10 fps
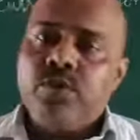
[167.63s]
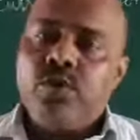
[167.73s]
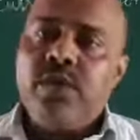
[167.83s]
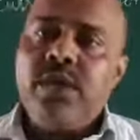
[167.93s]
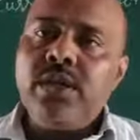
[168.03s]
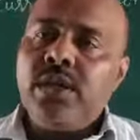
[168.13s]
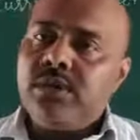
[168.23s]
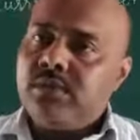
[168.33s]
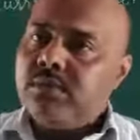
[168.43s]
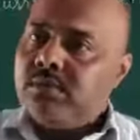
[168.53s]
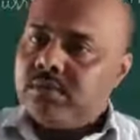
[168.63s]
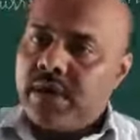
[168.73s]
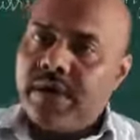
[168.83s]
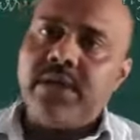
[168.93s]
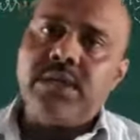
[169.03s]
So here the
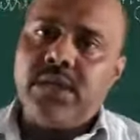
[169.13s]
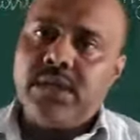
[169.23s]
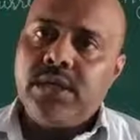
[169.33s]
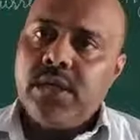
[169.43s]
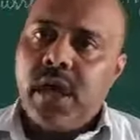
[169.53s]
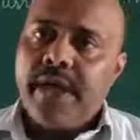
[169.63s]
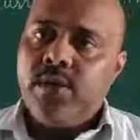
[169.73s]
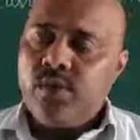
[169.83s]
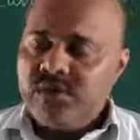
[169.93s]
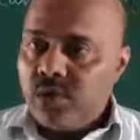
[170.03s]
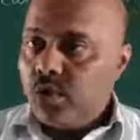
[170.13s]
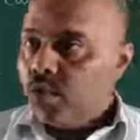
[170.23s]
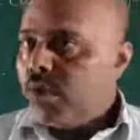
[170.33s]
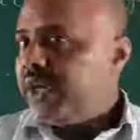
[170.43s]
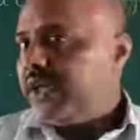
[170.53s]
conductor and which the
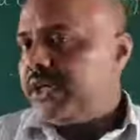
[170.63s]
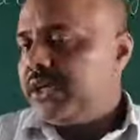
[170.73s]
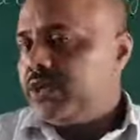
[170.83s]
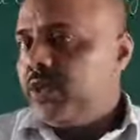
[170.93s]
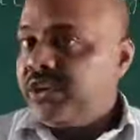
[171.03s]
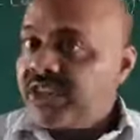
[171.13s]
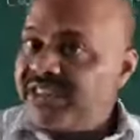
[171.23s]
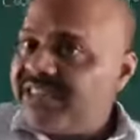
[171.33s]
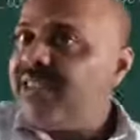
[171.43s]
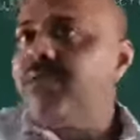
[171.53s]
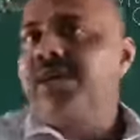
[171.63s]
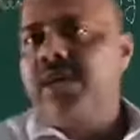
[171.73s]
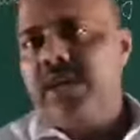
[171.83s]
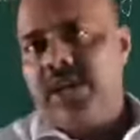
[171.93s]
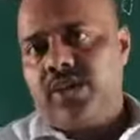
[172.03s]
lower end which touches the
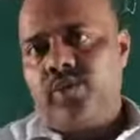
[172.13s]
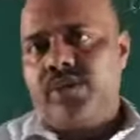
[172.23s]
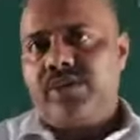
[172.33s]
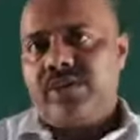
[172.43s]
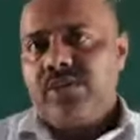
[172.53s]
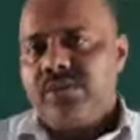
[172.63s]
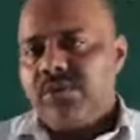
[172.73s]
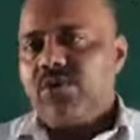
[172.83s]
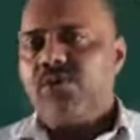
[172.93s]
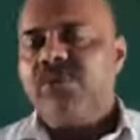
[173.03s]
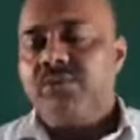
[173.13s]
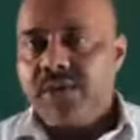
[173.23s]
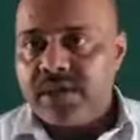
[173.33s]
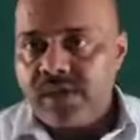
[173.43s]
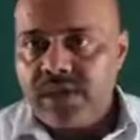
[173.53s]
mercury liquid, because the
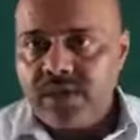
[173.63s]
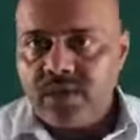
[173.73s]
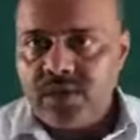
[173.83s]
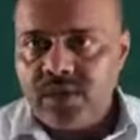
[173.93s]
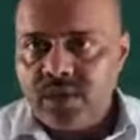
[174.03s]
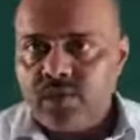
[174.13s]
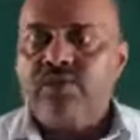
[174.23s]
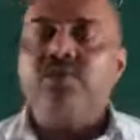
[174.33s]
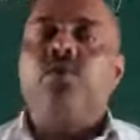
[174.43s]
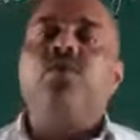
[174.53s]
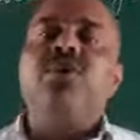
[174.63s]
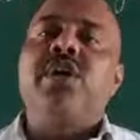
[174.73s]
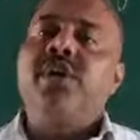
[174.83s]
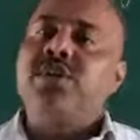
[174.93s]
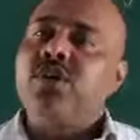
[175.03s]
mercury liquid which is the good
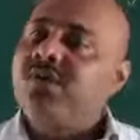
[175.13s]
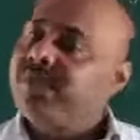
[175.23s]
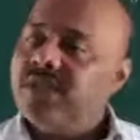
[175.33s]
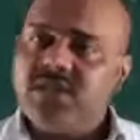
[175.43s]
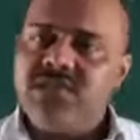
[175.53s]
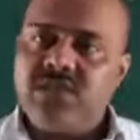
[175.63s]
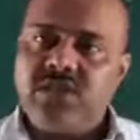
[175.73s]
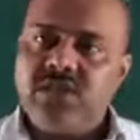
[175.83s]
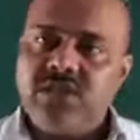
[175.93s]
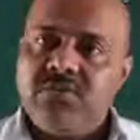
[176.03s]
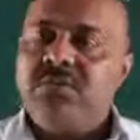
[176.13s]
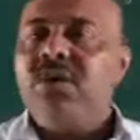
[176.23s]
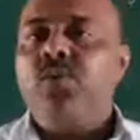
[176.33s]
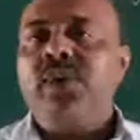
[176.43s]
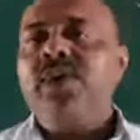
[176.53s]
conductor of electricity.
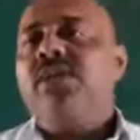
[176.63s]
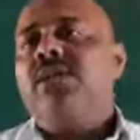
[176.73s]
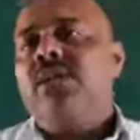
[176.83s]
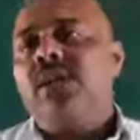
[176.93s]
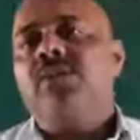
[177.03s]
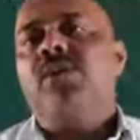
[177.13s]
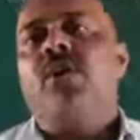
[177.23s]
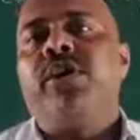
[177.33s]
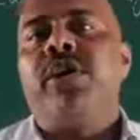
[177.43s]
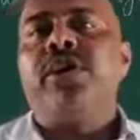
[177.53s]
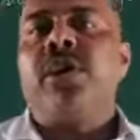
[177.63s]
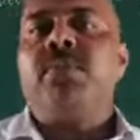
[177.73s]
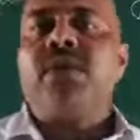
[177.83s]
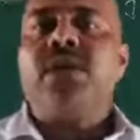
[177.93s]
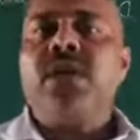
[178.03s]
But when it leave the contact of
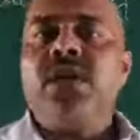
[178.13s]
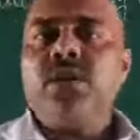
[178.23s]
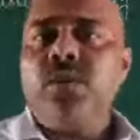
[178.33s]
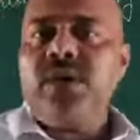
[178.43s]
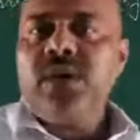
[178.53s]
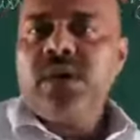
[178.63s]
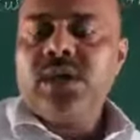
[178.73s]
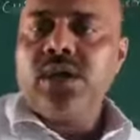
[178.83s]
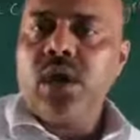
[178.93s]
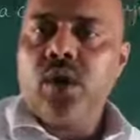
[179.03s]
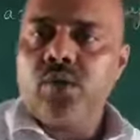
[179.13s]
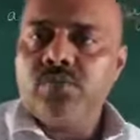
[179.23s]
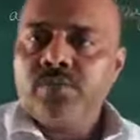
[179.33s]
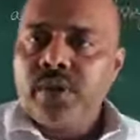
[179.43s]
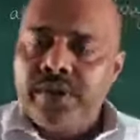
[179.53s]
mercury liquid,
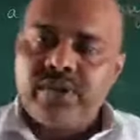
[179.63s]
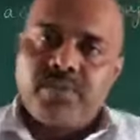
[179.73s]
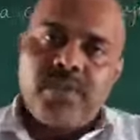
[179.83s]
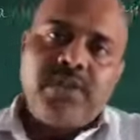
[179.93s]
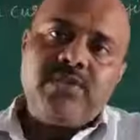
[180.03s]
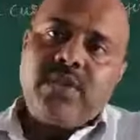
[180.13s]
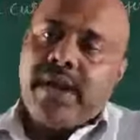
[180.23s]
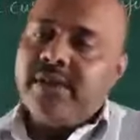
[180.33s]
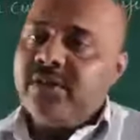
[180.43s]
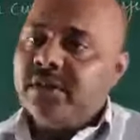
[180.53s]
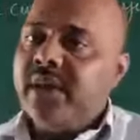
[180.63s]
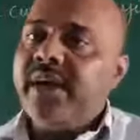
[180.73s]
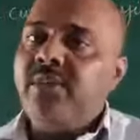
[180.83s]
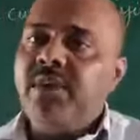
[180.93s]
now it placed at that